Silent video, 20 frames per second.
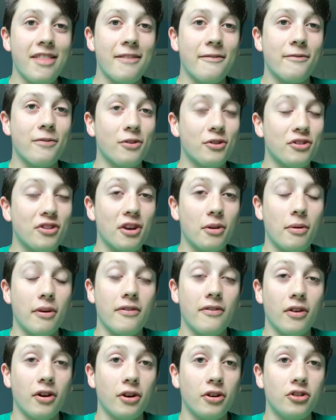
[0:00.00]
The first time
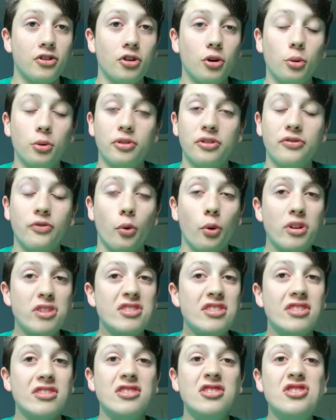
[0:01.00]
we've heard Joel's
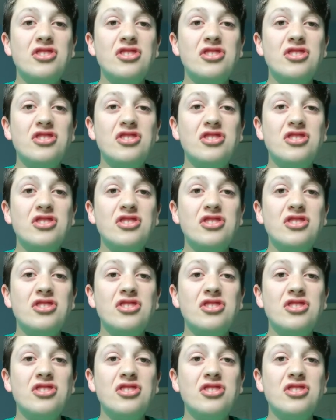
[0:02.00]
voice in